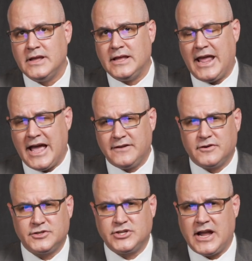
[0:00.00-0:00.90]
And
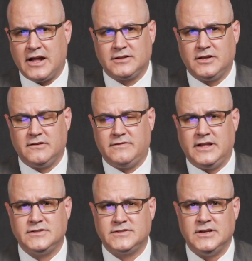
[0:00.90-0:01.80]
adverse childhood
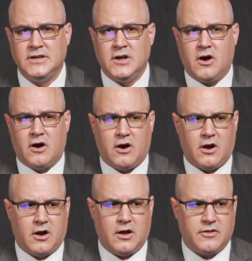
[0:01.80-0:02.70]
events
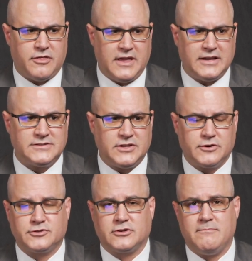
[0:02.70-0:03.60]
are things that
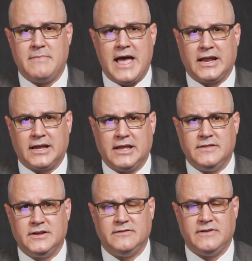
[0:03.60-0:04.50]
are traumatic in
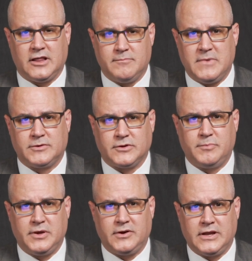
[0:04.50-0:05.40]
the developmental
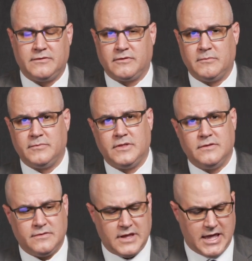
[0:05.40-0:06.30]
period from
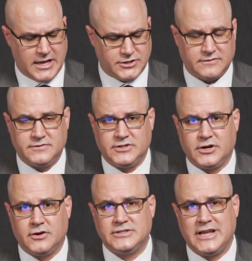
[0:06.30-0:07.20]
the age of
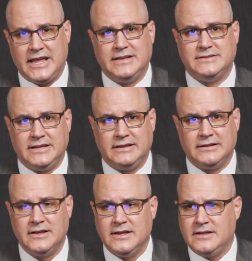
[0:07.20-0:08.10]
0 to
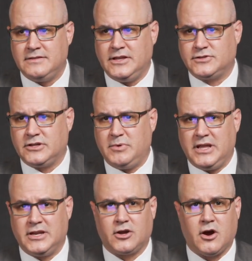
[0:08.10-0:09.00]
18. These could
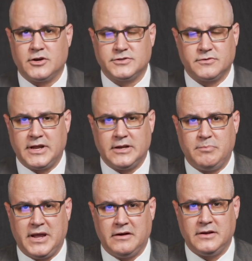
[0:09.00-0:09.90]
be an incarcerated
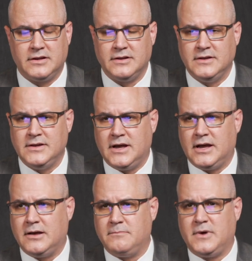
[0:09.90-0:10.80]
parent,
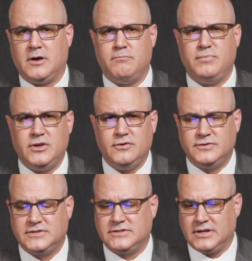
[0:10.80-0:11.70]

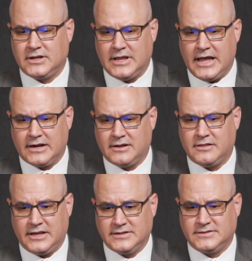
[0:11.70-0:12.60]
abuse, neglect,
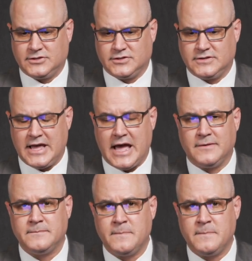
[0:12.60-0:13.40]
things such as that.